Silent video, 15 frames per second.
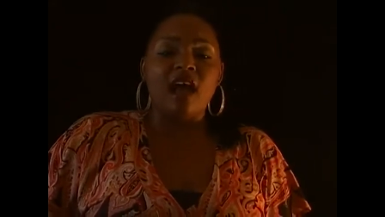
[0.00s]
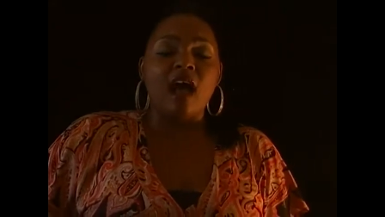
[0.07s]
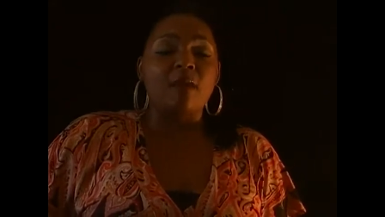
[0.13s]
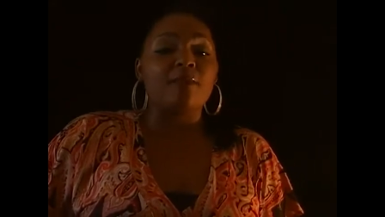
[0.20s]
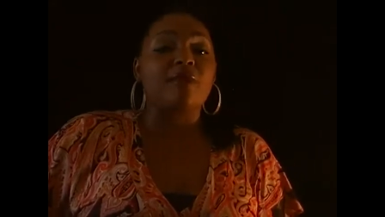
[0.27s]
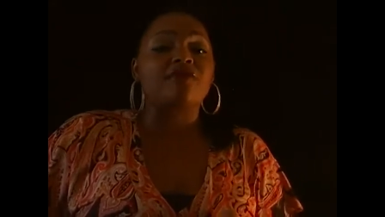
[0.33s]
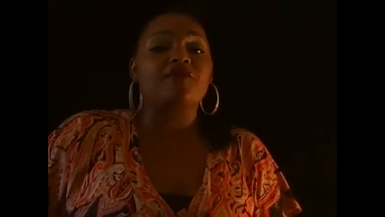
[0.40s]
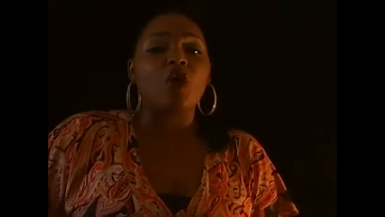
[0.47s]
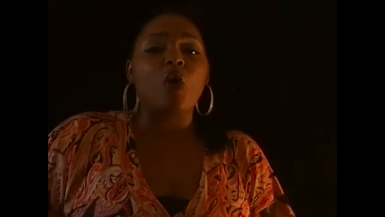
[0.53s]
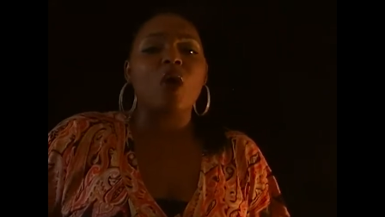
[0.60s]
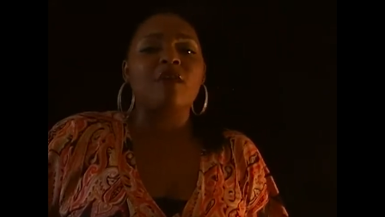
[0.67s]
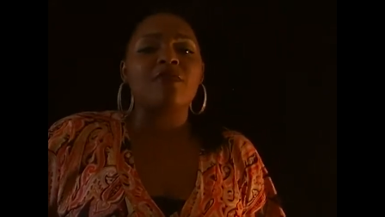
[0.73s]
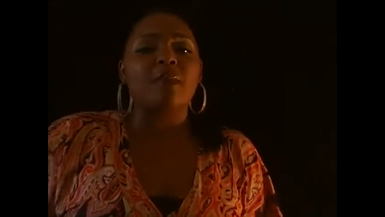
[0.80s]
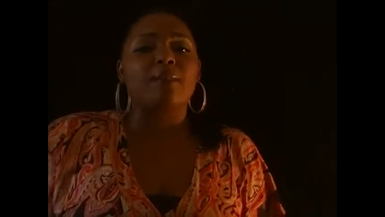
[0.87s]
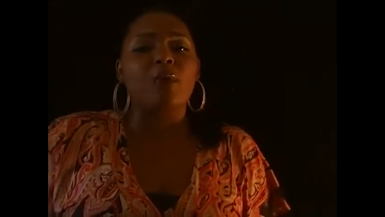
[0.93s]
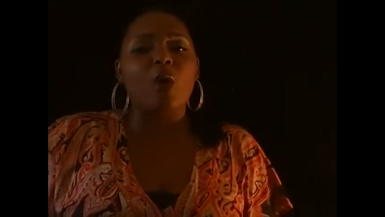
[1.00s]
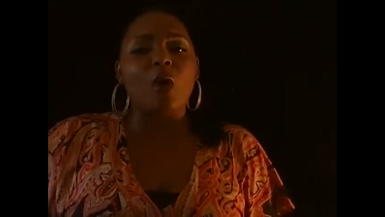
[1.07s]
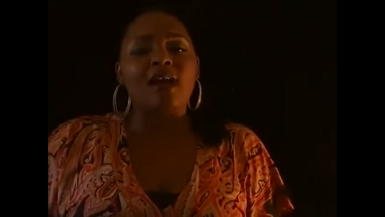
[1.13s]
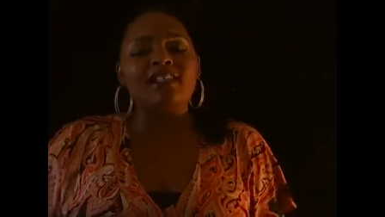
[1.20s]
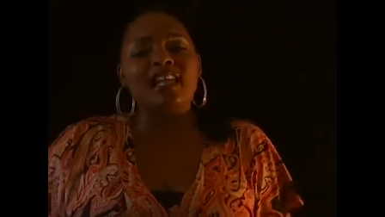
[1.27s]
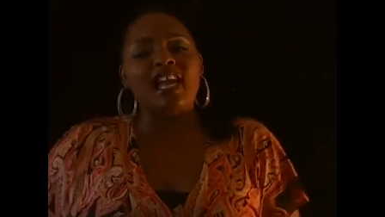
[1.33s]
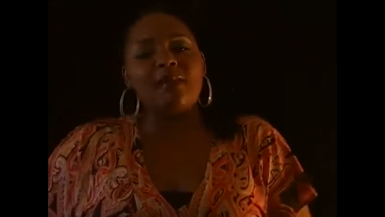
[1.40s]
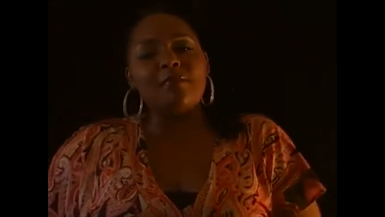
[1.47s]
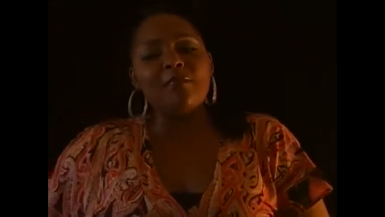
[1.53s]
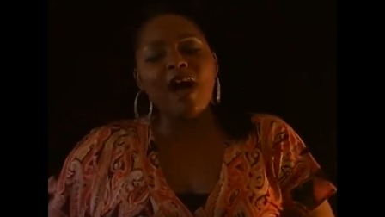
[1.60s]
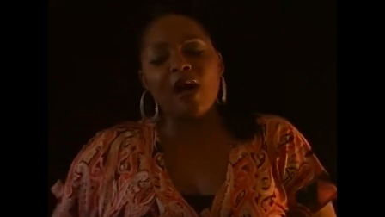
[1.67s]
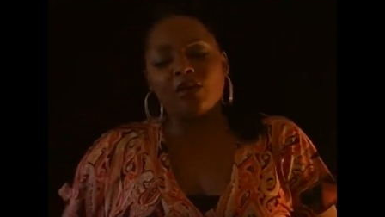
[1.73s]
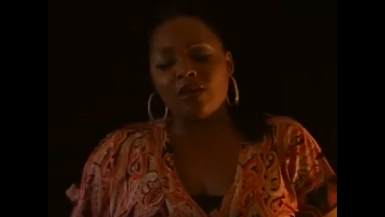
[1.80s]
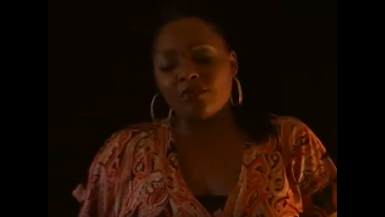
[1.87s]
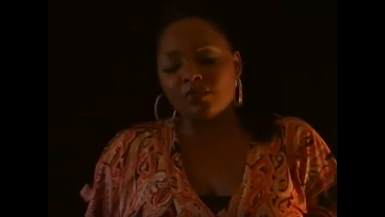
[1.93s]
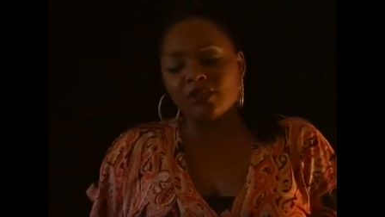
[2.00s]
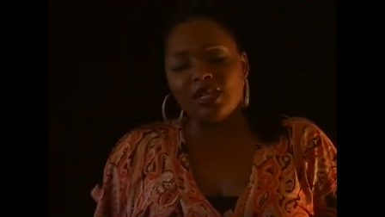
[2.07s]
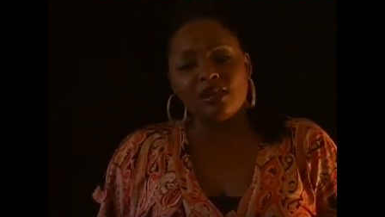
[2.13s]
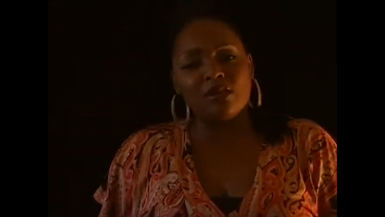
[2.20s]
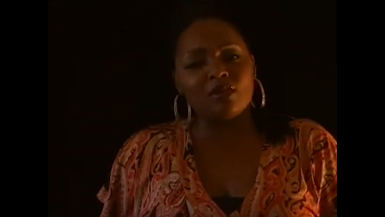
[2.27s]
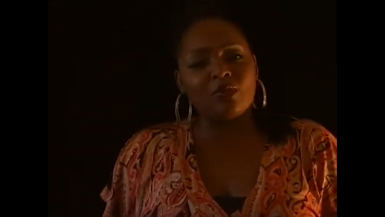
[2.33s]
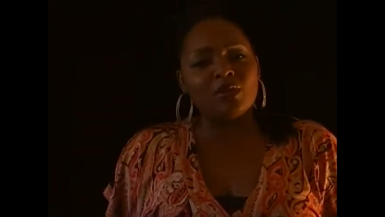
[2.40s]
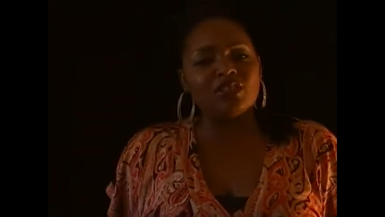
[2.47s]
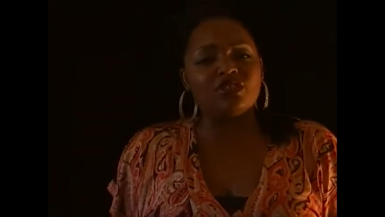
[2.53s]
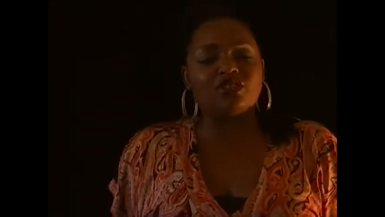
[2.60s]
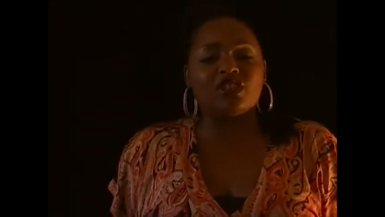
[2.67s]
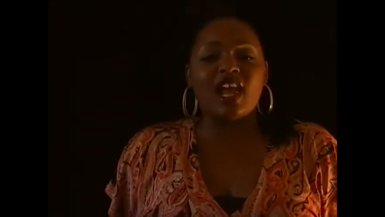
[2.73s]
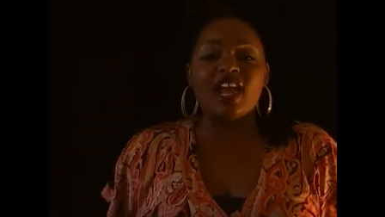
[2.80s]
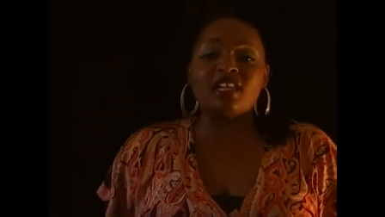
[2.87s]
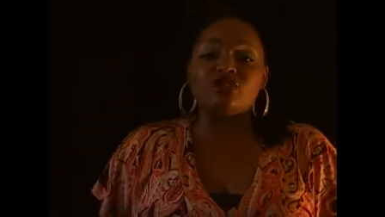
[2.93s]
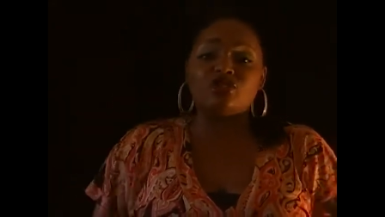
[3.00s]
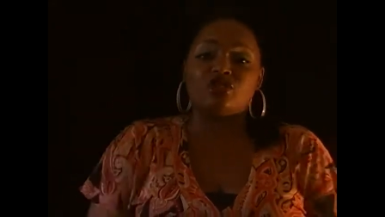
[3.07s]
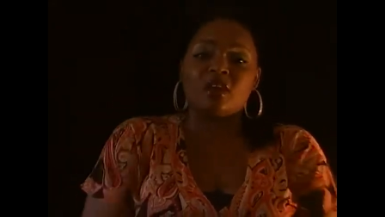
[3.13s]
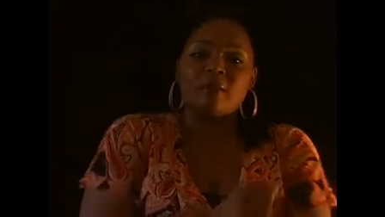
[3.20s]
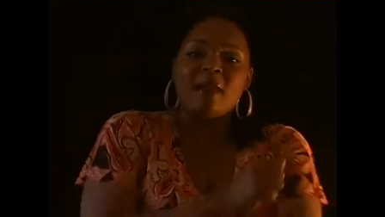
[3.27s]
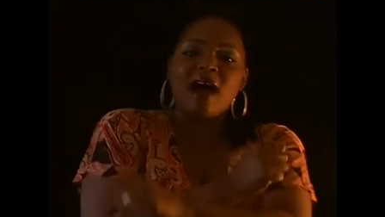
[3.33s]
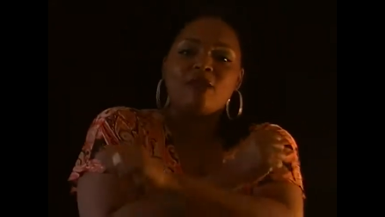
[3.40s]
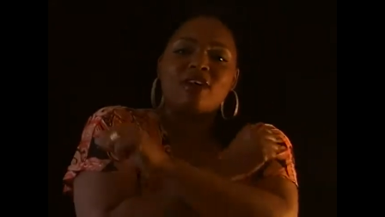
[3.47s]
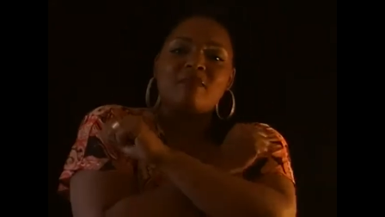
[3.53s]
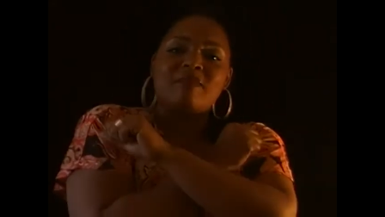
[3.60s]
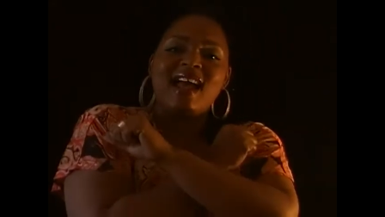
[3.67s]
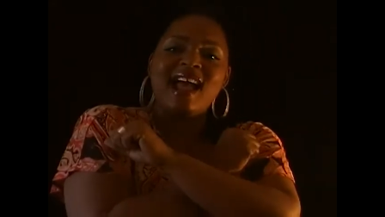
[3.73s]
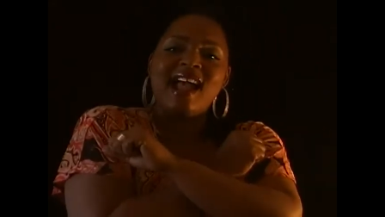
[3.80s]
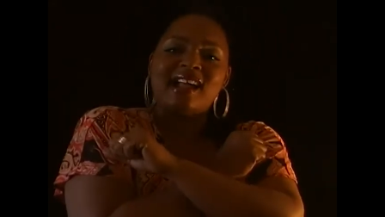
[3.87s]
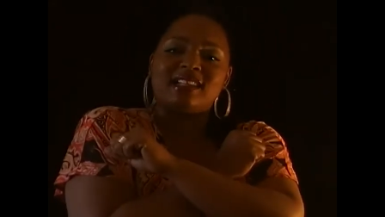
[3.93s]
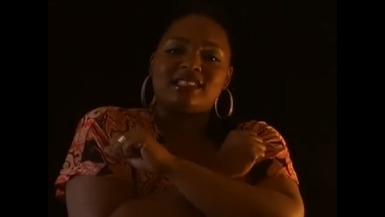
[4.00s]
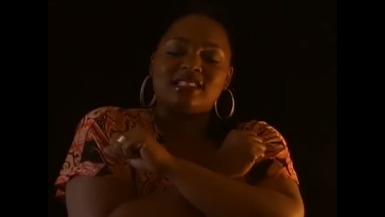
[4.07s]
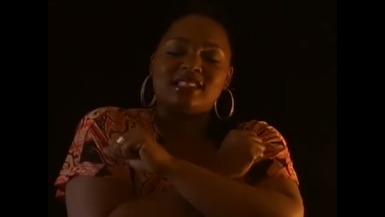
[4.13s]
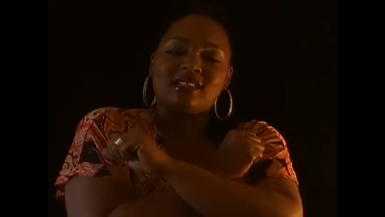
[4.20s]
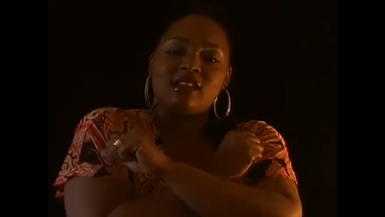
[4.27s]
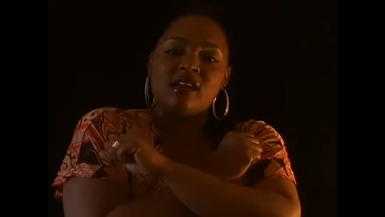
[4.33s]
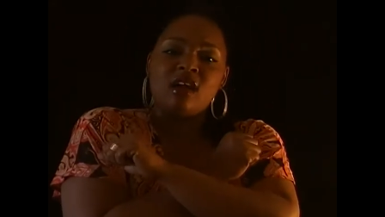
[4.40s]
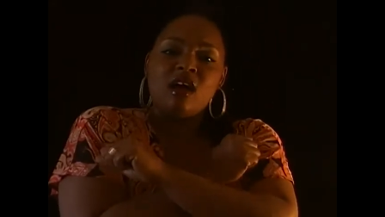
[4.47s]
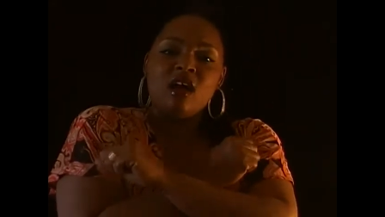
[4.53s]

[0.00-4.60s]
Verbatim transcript: And before the boy named Malcolm Little was changed to Malcolm X.